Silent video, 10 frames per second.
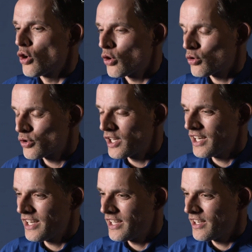who
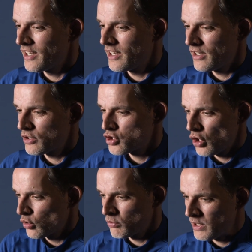really uh,
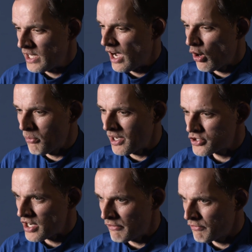showed me how
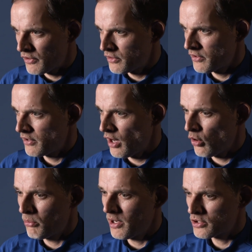much effort,
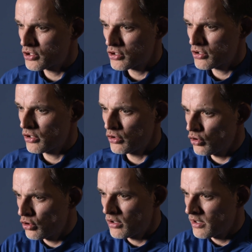how much,
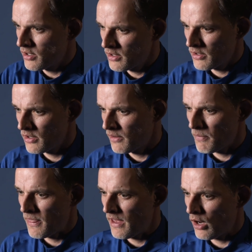and uh,
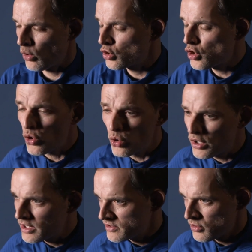how
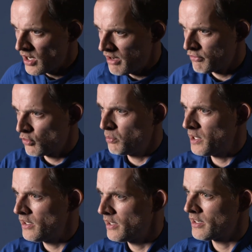curious you have to
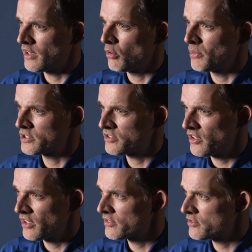be and how much
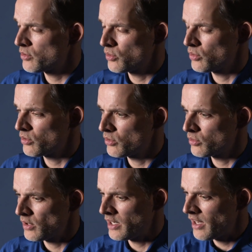things you,
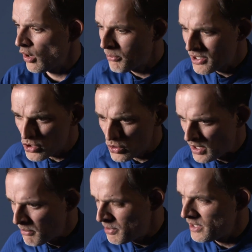you and how much
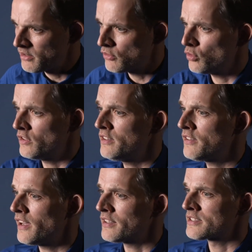you can be into
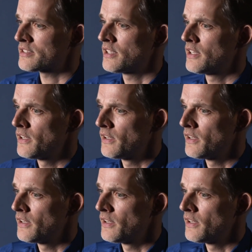details